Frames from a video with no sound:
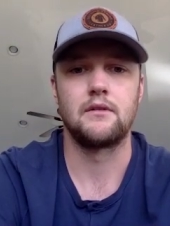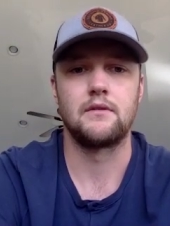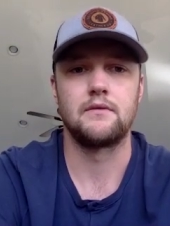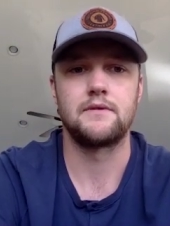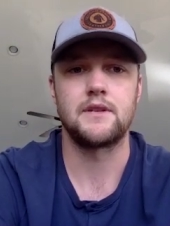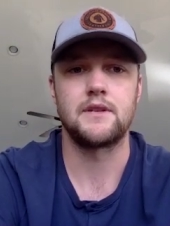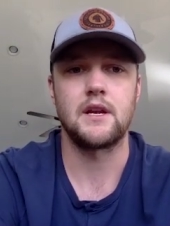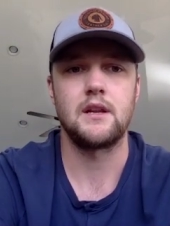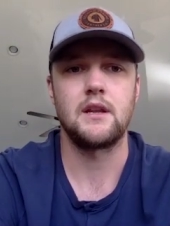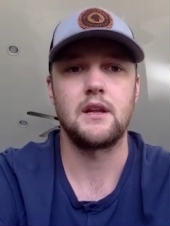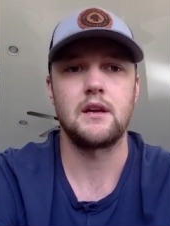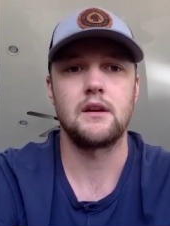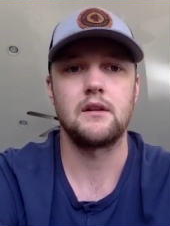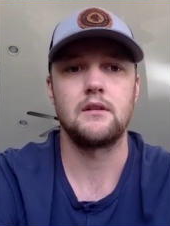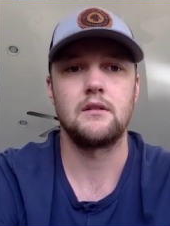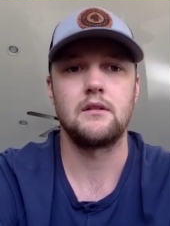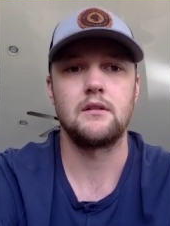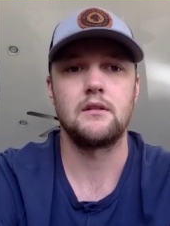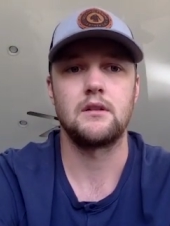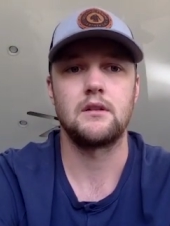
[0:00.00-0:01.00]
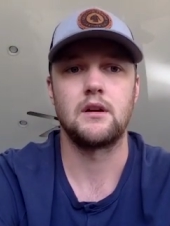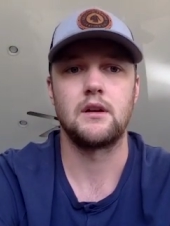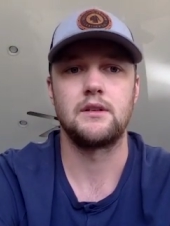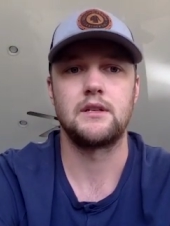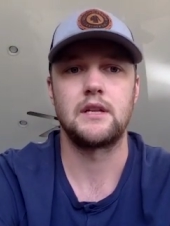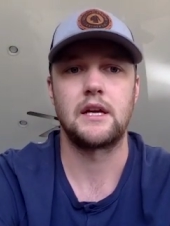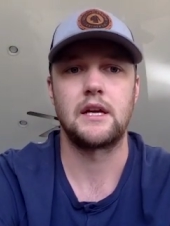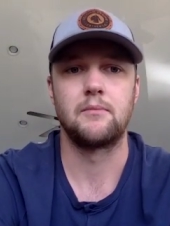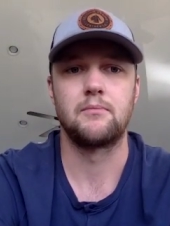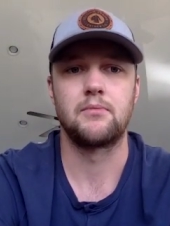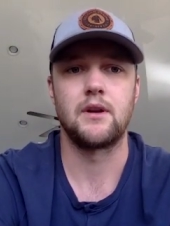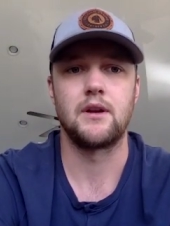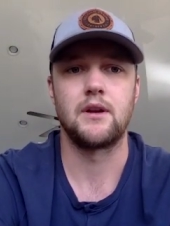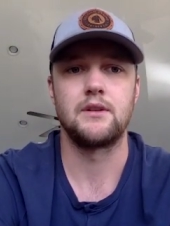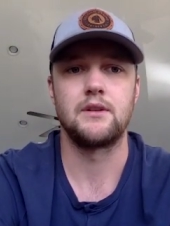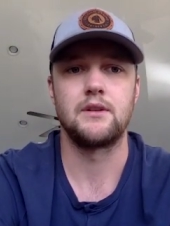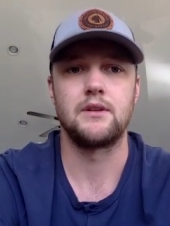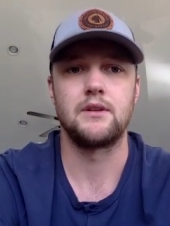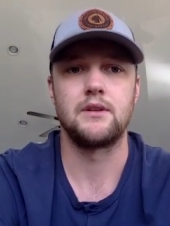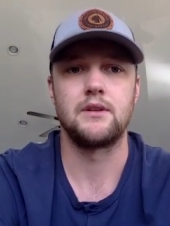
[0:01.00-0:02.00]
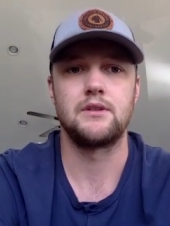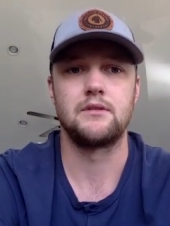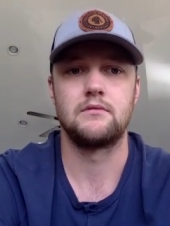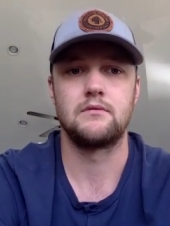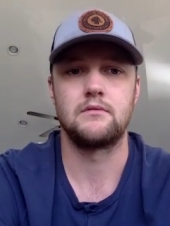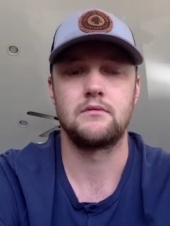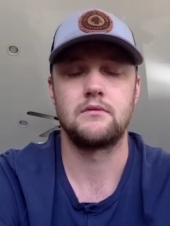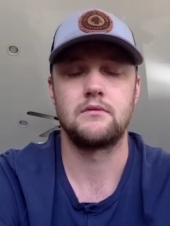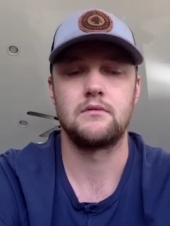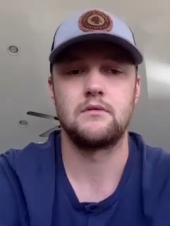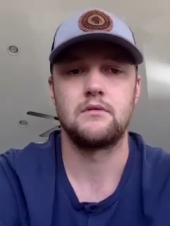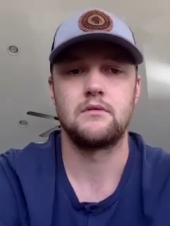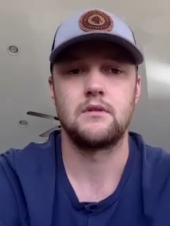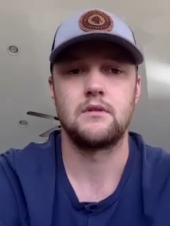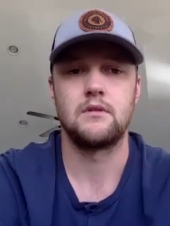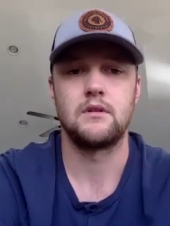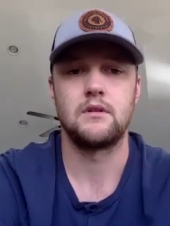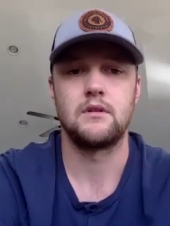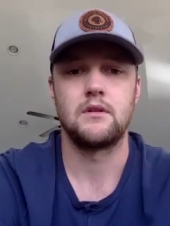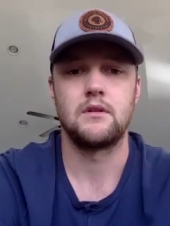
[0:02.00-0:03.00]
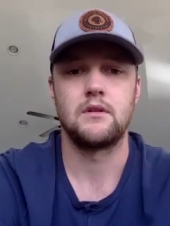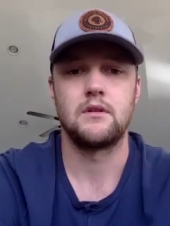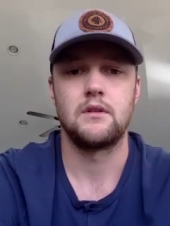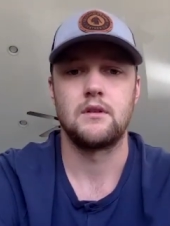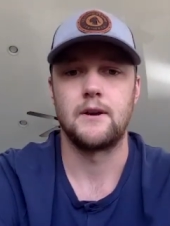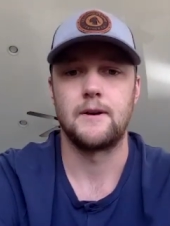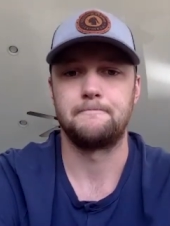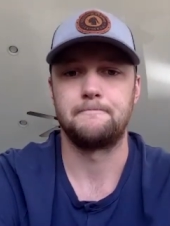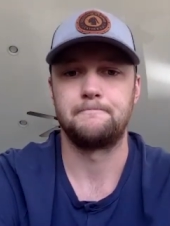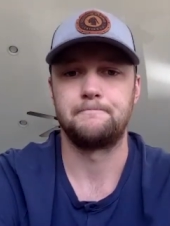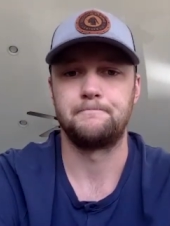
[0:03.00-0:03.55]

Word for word: of San Diego. Uh, okay. You take a bridge and yeah.